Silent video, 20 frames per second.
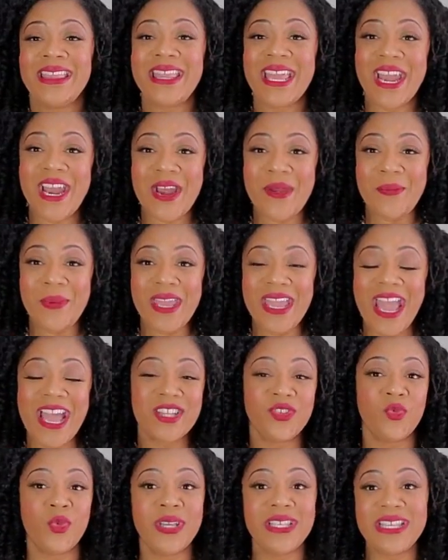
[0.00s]
Therapy
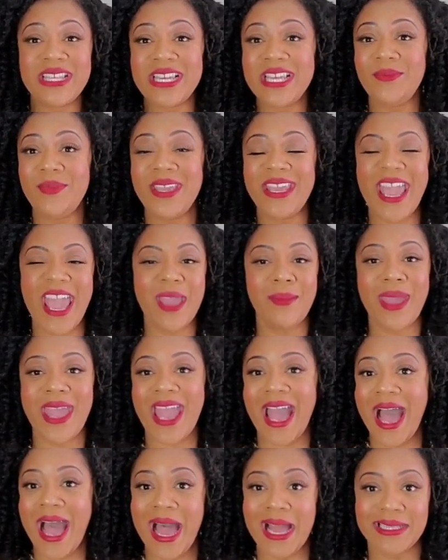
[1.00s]
has recently became a
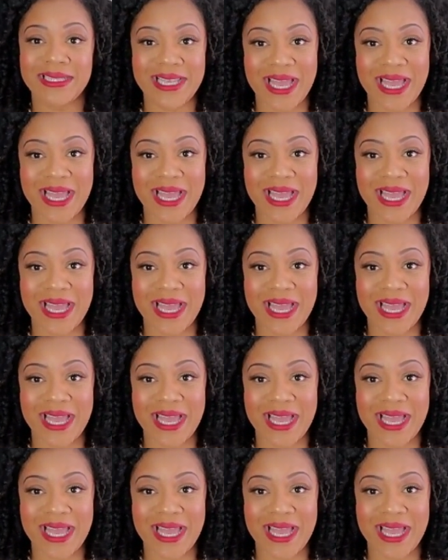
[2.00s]
hot